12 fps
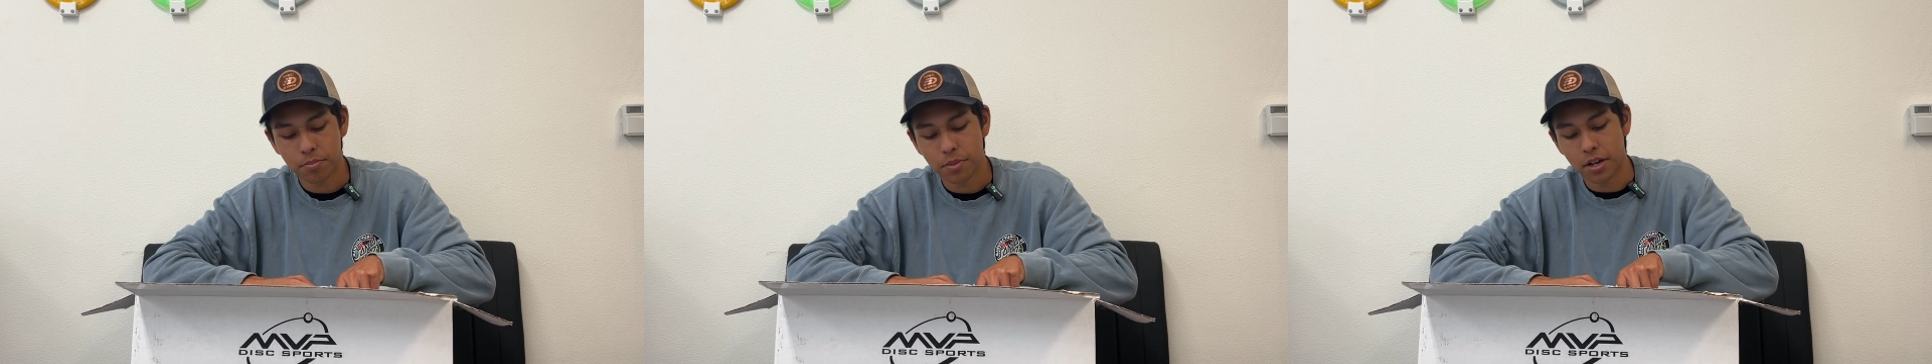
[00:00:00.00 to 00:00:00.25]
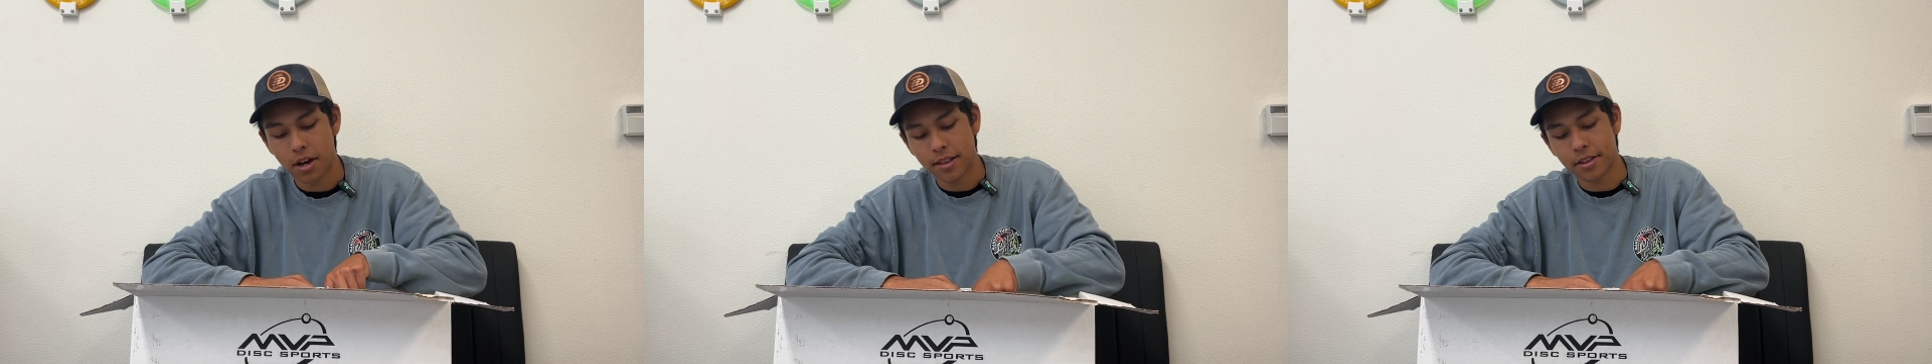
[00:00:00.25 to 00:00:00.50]

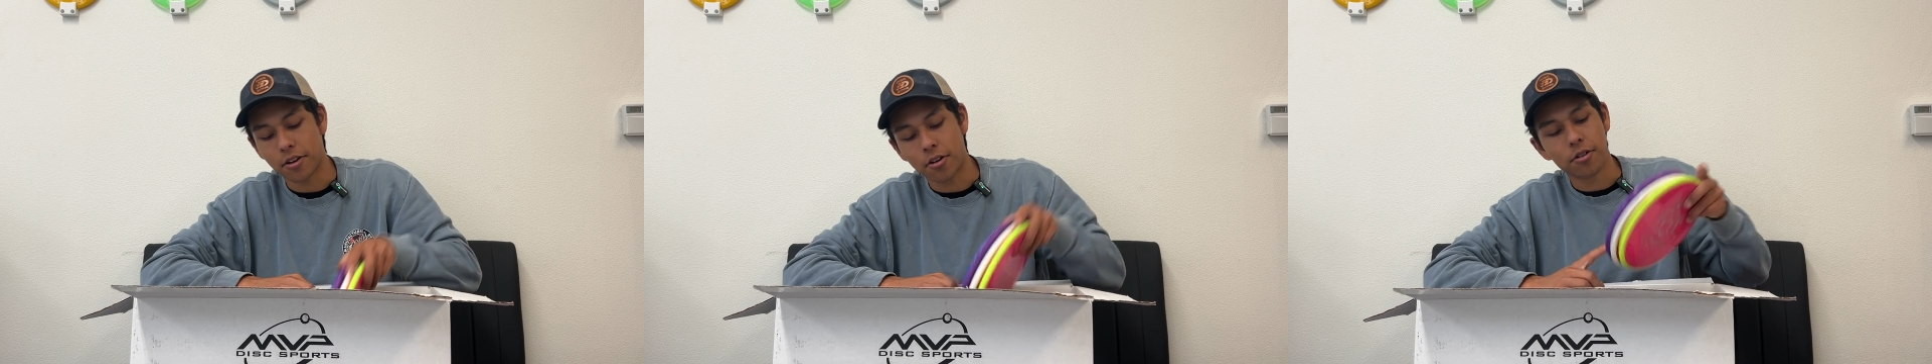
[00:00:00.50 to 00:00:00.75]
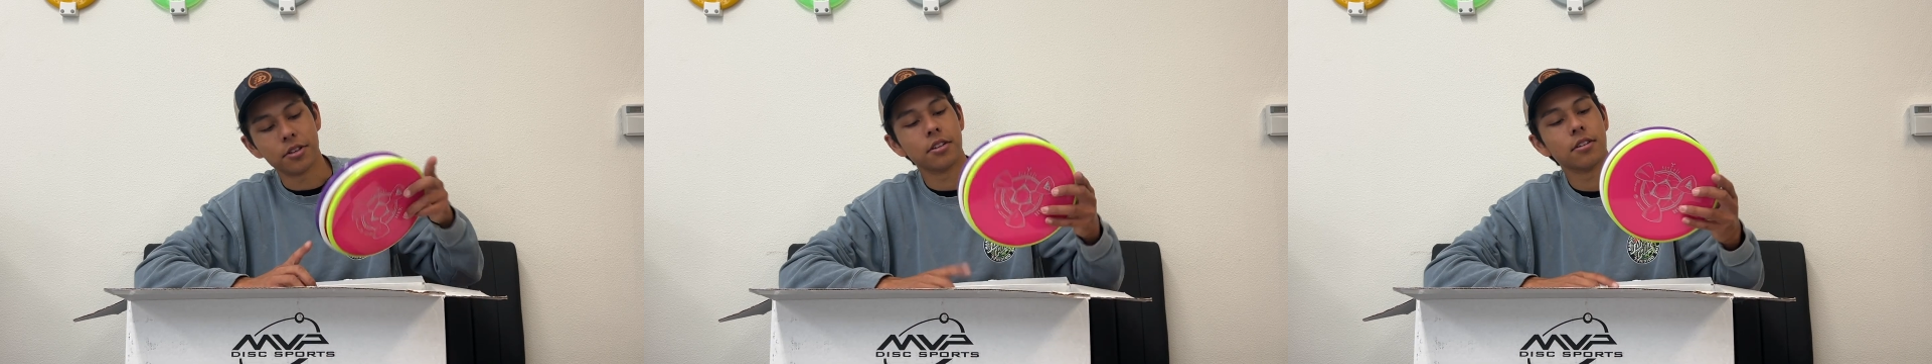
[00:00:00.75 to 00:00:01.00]
But I think
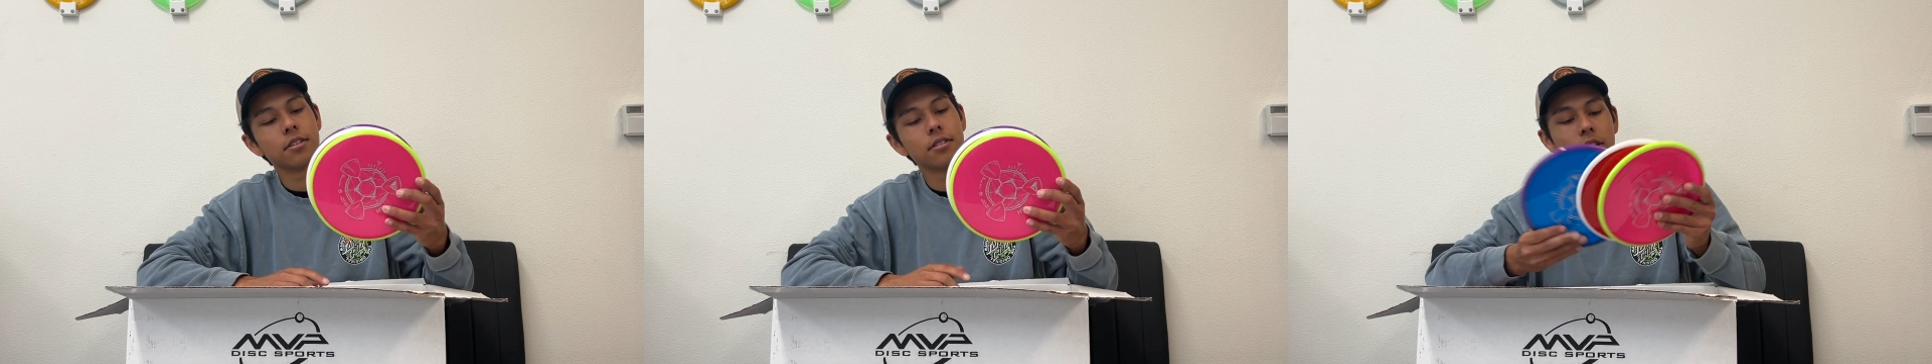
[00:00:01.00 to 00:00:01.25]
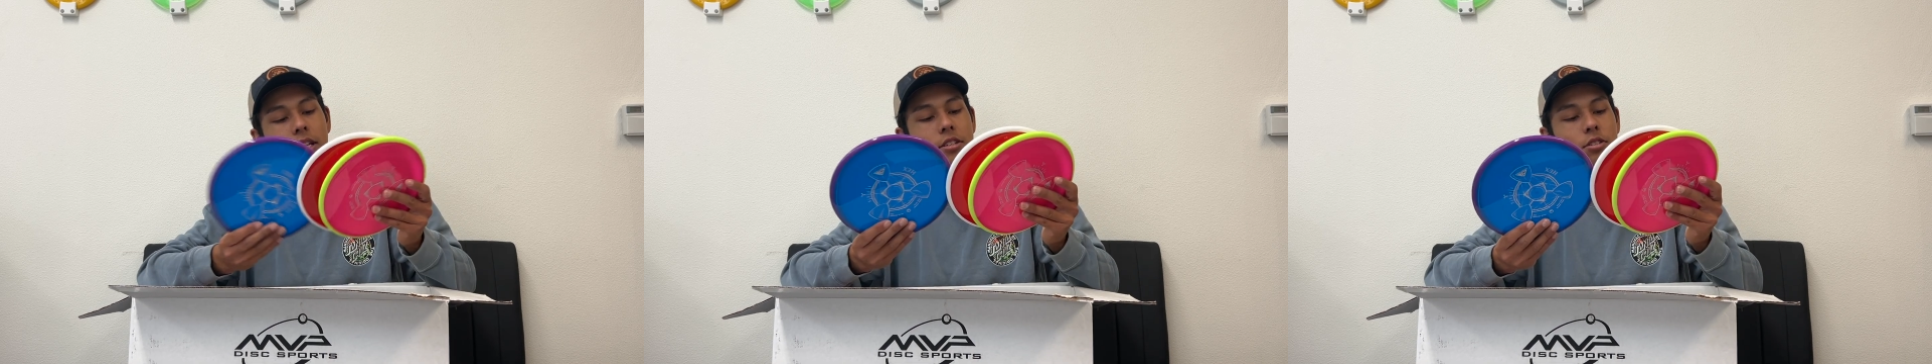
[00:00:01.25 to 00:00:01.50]

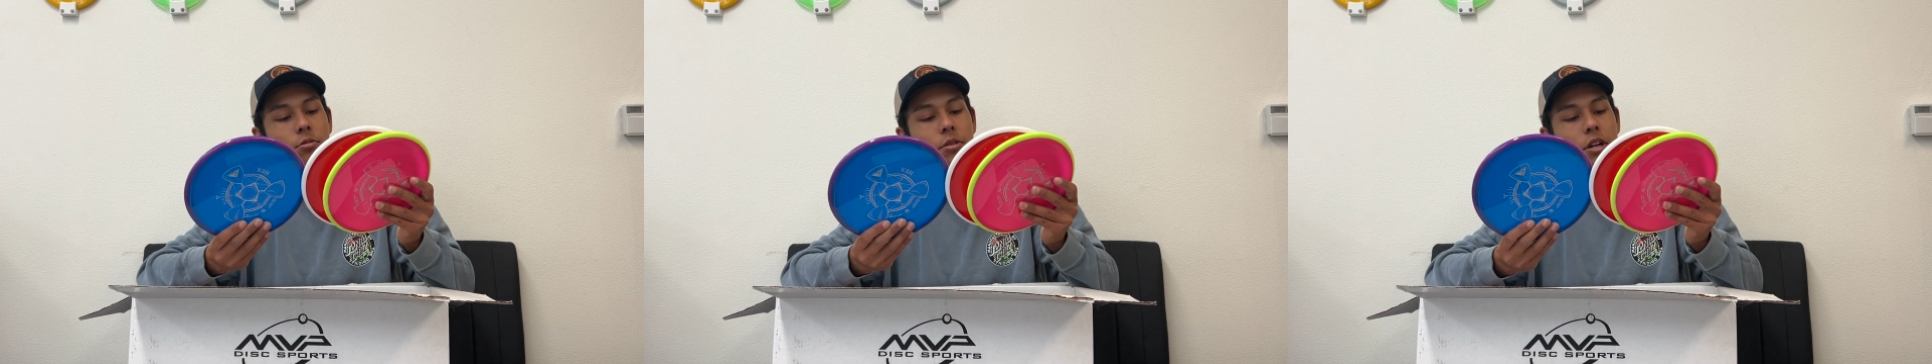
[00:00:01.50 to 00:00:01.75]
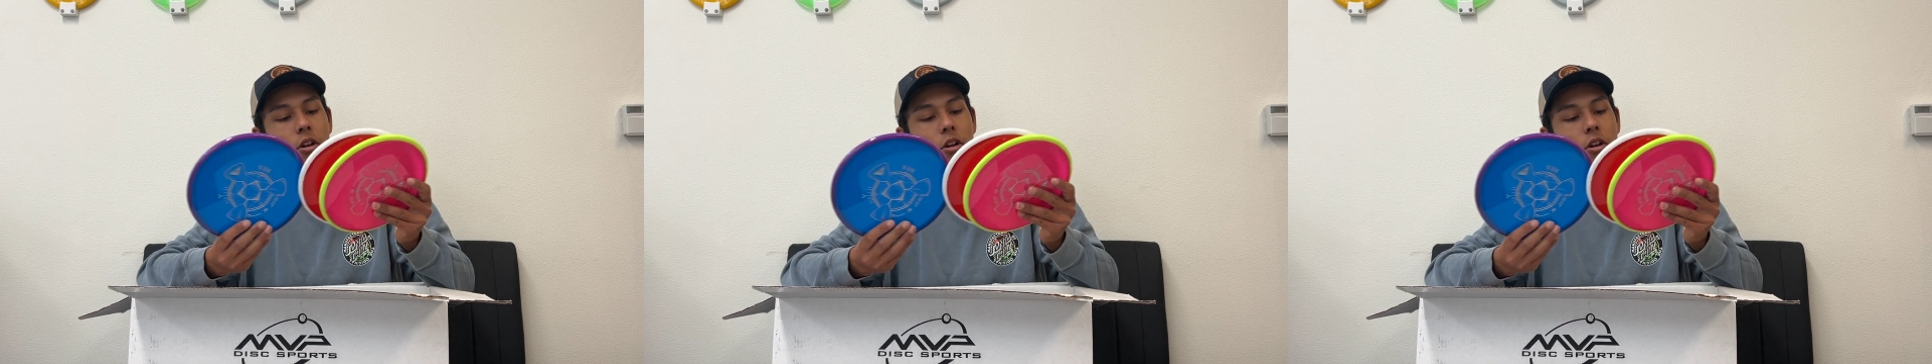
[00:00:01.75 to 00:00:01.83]
these 3